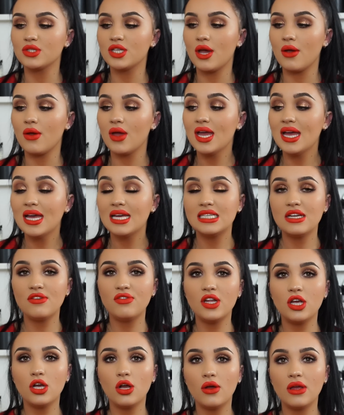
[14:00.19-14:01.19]
So
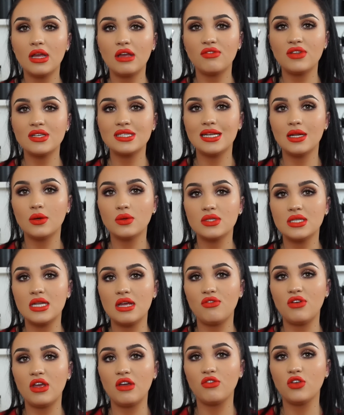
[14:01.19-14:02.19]
definitely go and give this a little
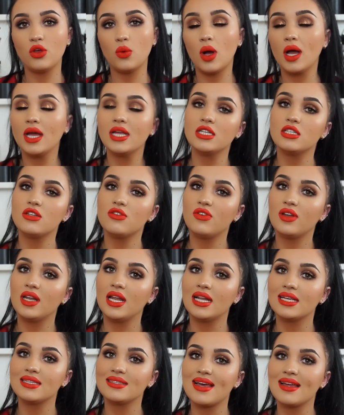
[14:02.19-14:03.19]
sniff if you are into
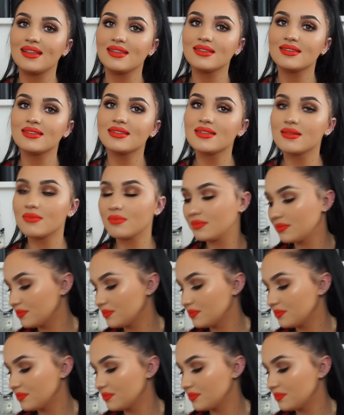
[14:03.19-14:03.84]
vanilla scents.